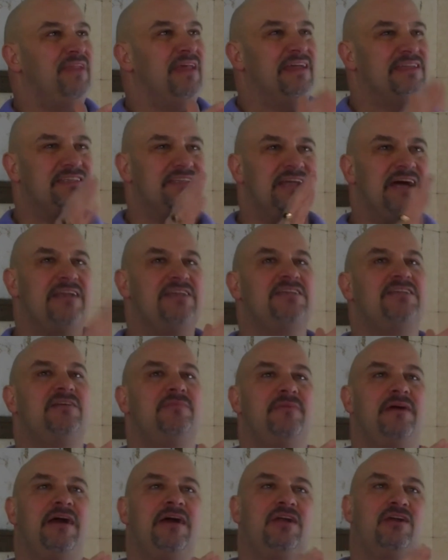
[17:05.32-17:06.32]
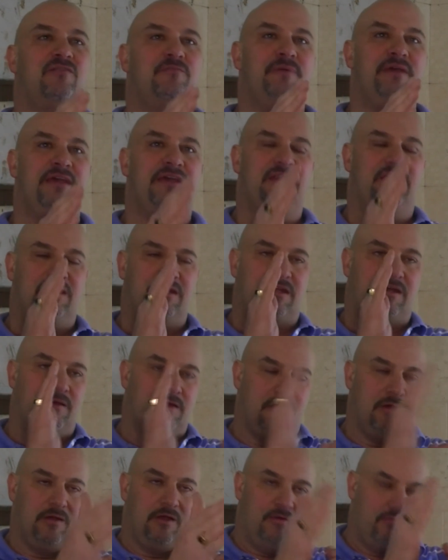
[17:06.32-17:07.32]
it's not just a matter of
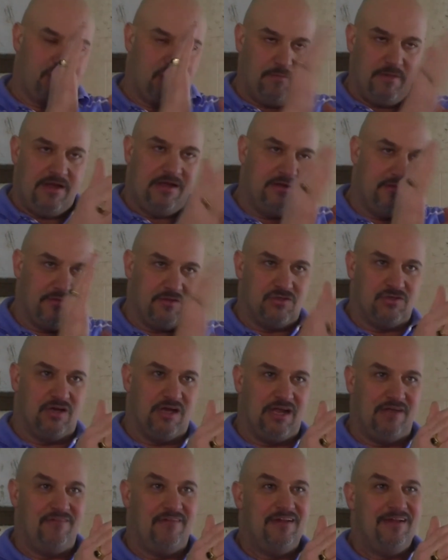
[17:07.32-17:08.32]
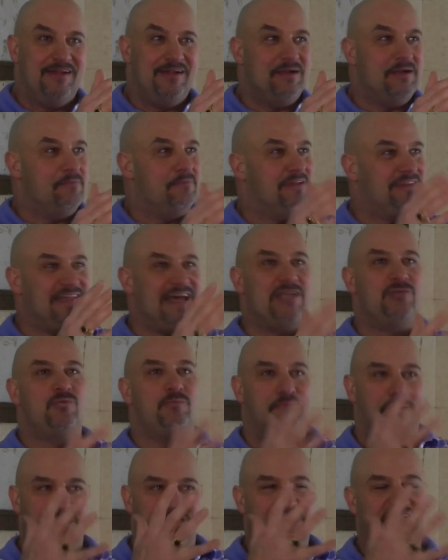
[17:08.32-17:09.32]
of committing to the drive, but that's
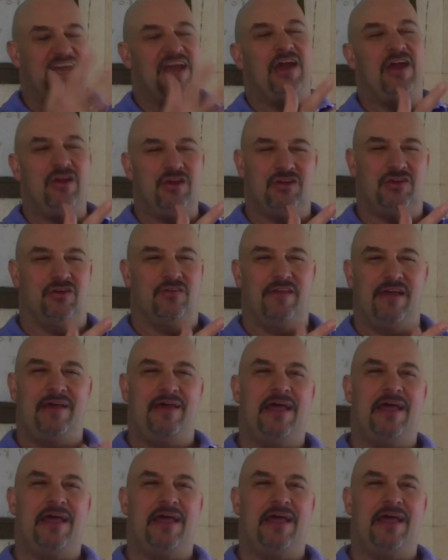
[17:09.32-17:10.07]
what builds character.